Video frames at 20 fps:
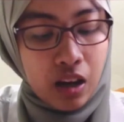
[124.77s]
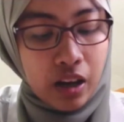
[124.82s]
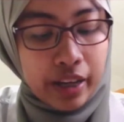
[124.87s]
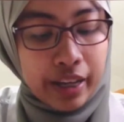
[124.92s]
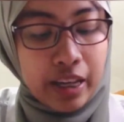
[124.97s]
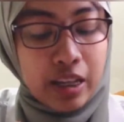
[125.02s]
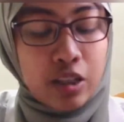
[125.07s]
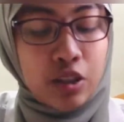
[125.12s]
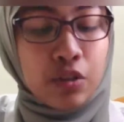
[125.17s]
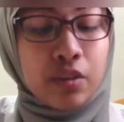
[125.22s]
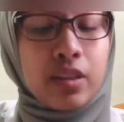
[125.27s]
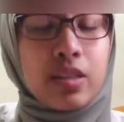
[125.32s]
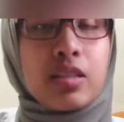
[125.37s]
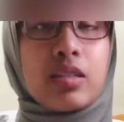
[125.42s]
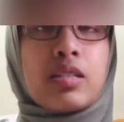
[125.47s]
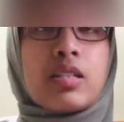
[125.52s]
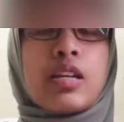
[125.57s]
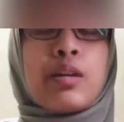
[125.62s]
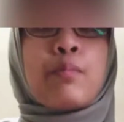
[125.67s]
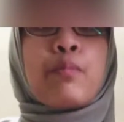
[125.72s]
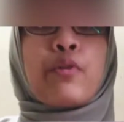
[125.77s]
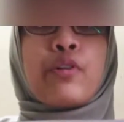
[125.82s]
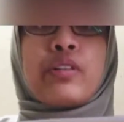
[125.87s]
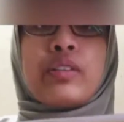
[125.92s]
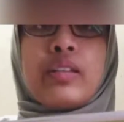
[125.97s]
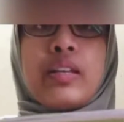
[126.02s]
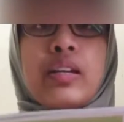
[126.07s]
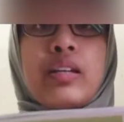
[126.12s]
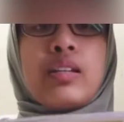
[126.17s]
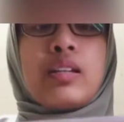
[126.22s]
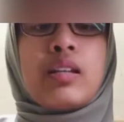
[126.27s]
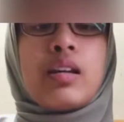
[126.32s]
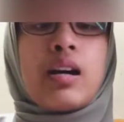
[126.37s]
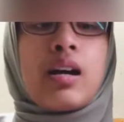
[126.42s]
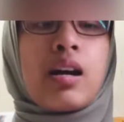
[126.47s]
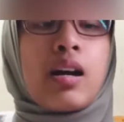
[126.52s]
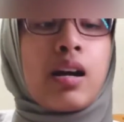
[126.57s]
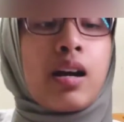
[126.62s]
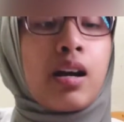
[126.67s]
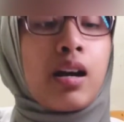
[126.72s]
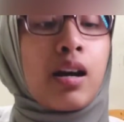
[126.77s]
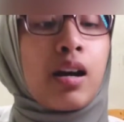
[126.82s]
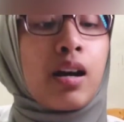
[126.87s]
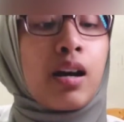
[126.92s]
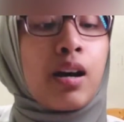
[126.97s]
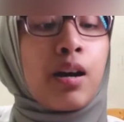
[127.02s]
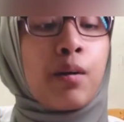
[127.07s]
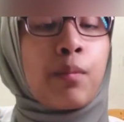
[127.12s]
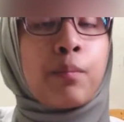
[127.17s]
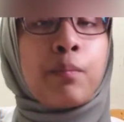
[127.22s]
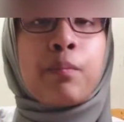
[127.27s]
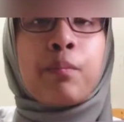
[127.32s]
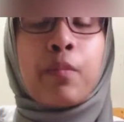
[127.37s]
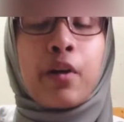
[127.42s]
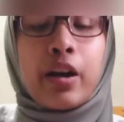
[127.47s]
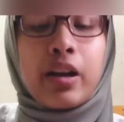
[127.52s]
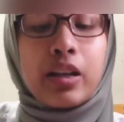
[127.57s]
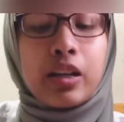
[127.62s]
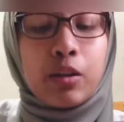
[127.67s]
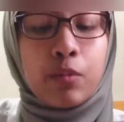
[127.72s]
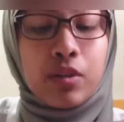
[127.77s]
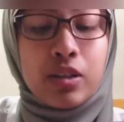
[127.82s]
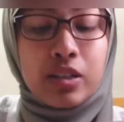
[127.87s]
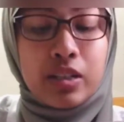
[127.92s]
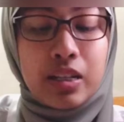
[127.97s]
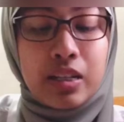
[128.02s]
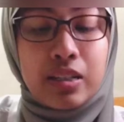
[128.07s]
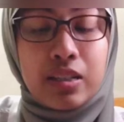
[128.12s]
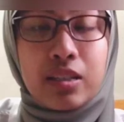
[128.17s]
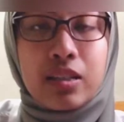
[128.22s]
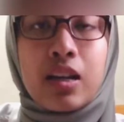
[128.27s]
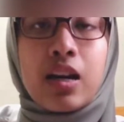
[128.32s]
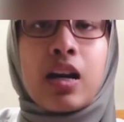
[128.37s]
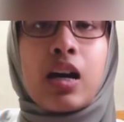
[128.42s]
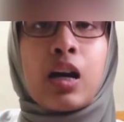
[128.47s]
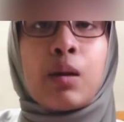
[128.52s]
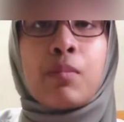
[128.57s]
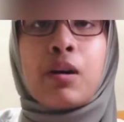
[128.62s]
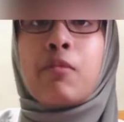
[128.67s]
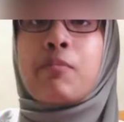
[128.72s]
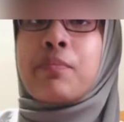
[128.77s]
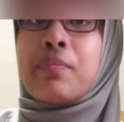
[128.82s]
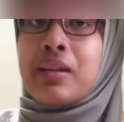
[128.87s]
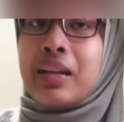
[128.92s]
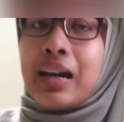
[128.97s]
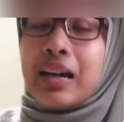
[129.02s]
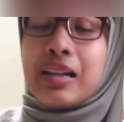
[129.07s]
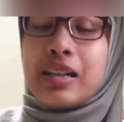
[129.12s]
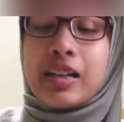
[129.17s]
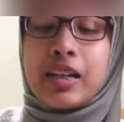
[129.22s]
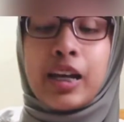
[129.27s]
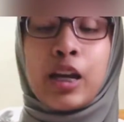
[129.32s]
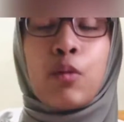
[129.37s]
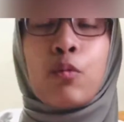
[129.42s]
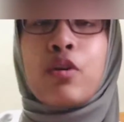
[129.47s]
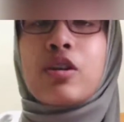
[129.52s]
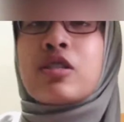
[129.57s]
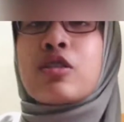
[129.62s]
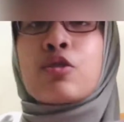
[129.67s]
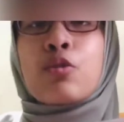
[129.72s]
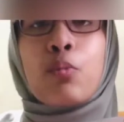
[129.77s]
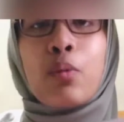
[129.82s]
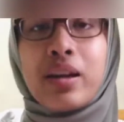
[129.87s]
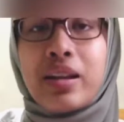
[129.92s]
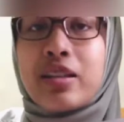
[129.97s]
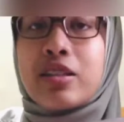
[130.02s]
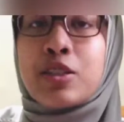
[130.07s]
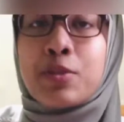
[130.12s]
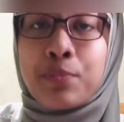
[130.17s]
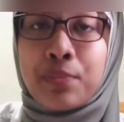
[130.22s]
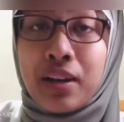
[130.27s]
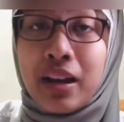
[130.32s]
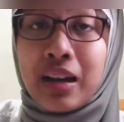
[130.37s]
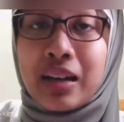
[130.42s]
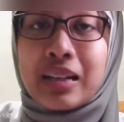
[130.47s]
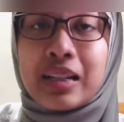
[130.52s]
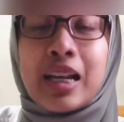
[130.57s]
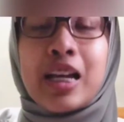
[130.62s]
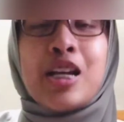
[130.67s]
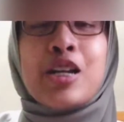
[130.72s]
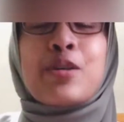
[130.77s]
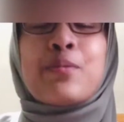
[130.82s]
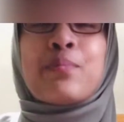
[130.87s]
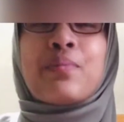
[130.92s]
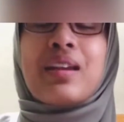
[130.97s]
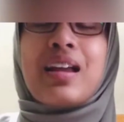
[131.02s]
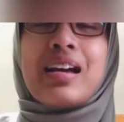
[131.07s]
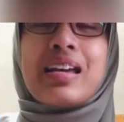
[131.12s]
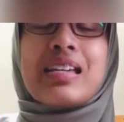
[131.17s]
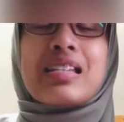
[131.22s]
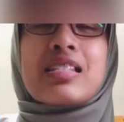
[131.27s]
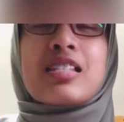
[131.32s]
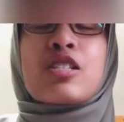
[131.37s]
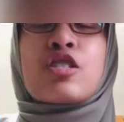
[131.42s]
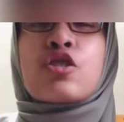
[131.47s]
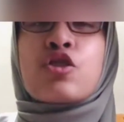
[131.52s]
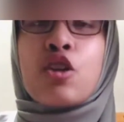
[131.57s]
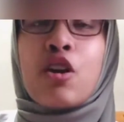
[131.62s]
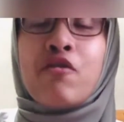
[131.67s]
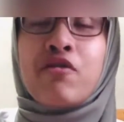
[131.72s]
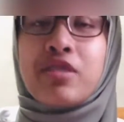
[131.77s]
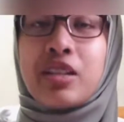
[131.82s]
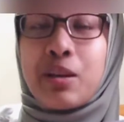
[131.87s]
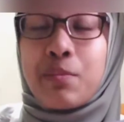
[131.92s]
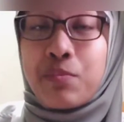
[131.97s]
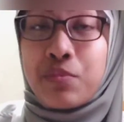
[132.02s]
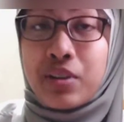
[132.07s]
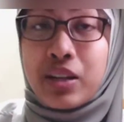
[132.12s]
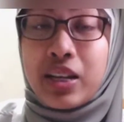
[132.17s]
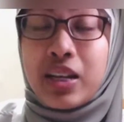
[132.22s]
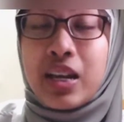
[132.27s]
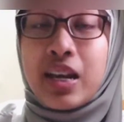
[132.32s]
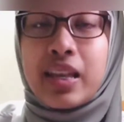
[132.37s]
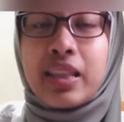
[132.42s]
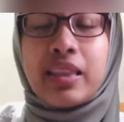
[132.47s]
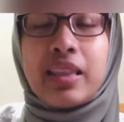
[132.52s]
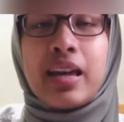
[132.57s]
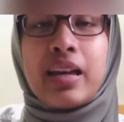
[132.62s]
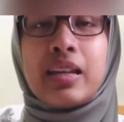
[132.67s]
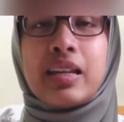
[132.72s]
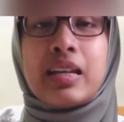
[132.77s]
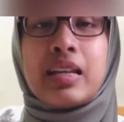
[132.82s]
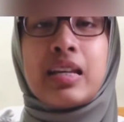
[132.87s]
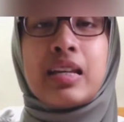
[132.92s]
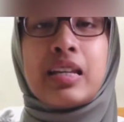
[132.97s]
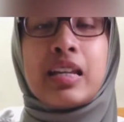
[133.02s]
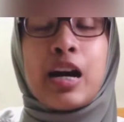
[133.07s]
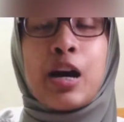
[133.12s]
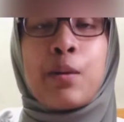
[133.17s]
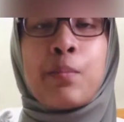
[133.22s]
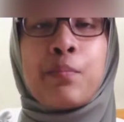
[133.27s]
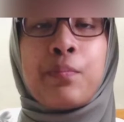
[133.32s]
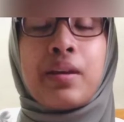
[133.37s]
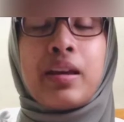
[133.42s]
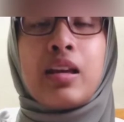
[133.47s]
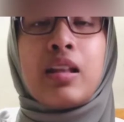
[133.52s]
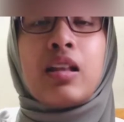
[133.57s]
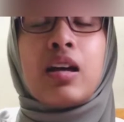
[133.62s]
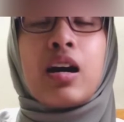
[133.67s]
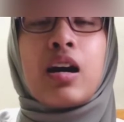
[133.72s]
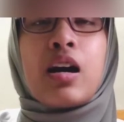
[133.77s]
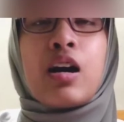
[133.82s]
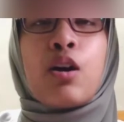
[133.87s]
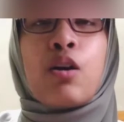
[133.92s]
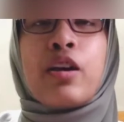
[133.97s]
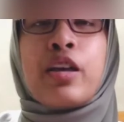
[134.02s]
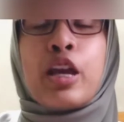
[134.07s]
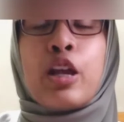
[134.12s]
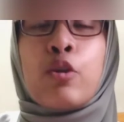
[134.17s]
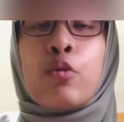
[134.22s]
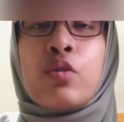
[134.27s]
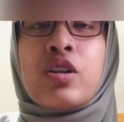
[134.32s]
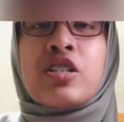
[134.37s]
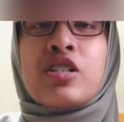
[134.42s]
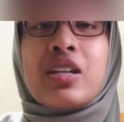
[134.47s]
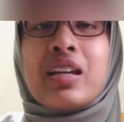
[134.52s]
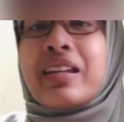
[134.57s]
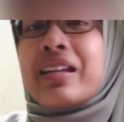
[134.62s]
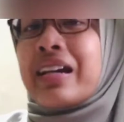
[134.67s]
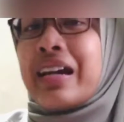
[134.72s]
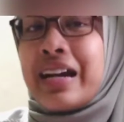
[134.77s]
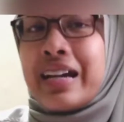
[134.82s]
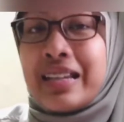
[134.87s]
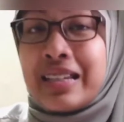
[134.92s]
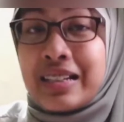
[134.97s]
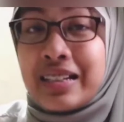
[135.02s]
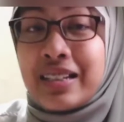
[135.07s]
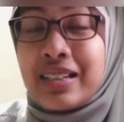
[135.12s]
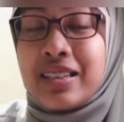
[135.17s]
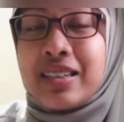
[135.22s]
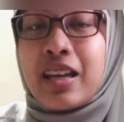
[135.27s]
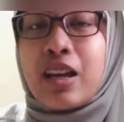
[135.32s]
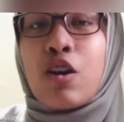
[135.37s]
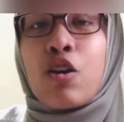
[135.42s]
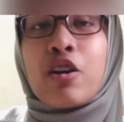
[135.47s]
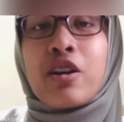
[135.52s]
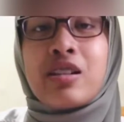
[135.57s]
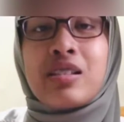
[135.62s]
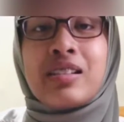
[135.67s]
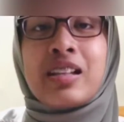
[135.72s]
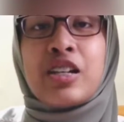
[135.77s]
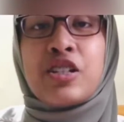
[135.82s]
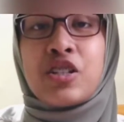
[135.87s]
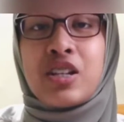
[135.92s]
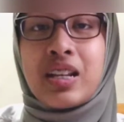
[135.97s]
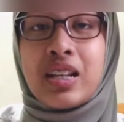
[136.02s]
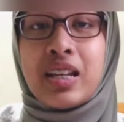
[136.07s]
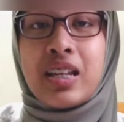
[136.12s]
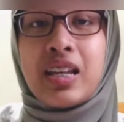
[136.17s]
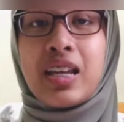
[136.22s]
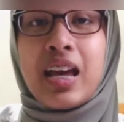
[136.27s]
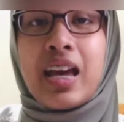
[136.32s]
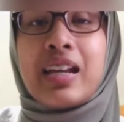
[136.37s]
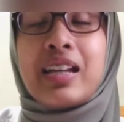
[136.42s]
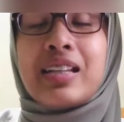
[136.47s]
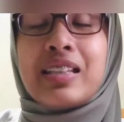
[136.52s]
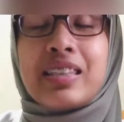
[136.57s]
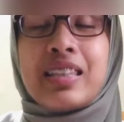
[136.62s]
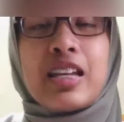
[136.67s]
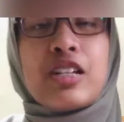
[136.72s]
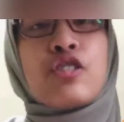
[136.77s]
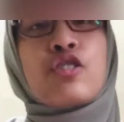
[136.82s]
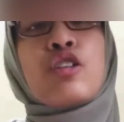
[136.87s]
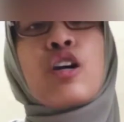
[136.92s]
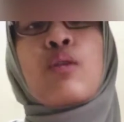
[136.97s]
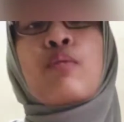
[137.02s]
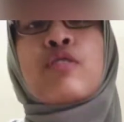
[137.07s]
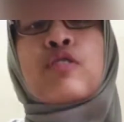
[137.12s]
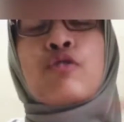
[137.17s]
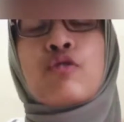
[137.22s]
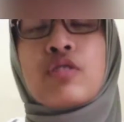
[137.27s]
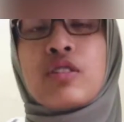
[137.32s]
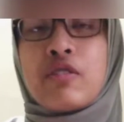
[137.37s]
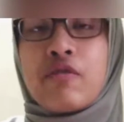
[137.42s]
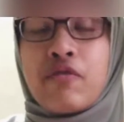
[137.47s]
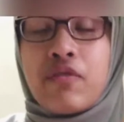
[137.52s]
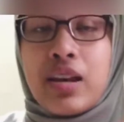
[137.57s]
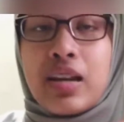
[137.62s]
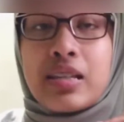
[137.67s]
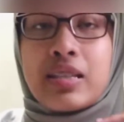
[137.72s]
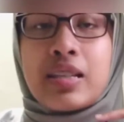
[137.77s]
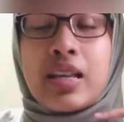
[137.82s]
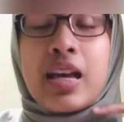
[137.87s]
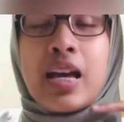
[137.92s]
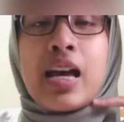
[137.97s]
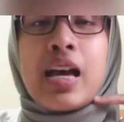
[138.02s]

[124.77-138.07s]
Okay, so this is the important part, which is about plaque. Okay, what is plaque? Plaque is a soft debris that in pale yellowish in color that occurs naturally and attached to our tooth surface,